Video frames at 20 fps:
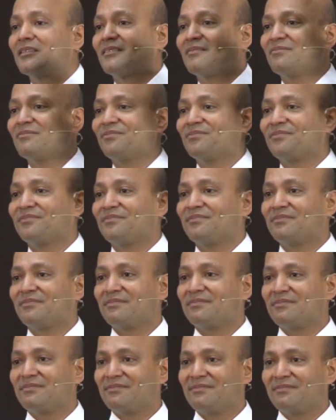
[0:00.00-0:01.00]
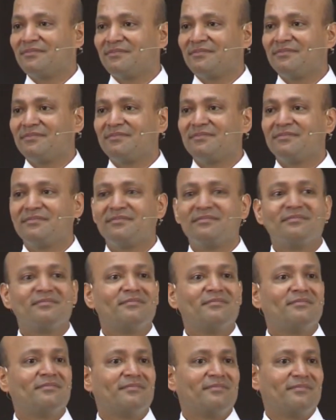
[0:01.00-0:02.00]

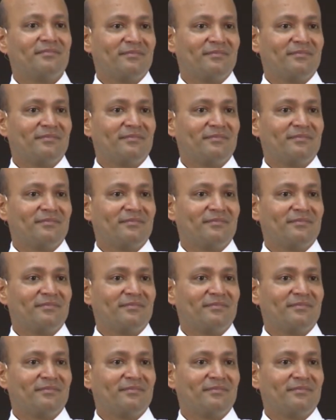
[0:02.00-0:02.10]
[no speech]